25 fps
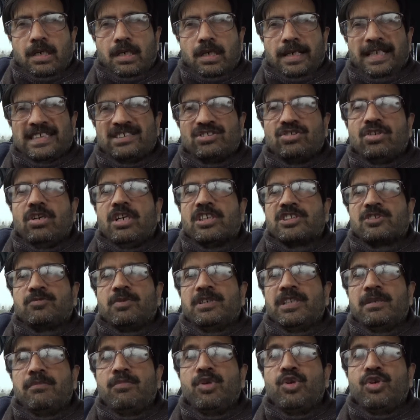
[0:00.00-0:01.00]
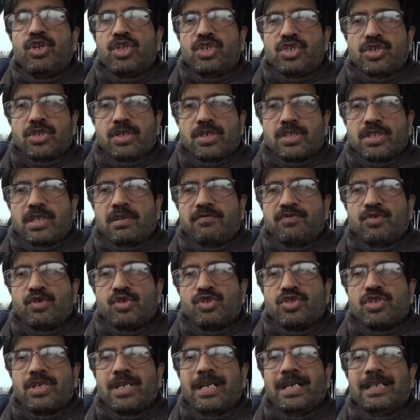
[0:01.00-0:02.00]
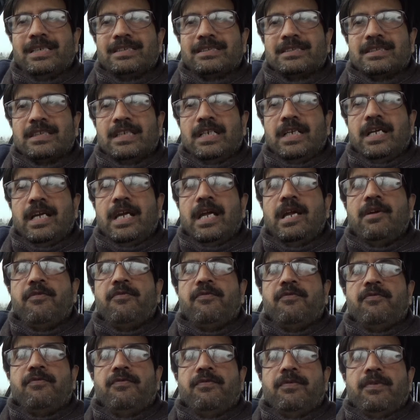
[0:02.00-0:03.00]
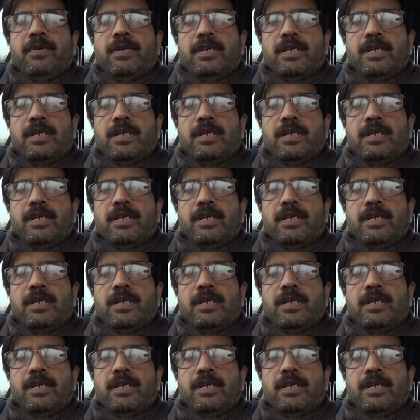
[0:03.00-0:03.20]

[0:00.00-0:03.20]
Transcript: it's caused by the mutations of your child's fgfr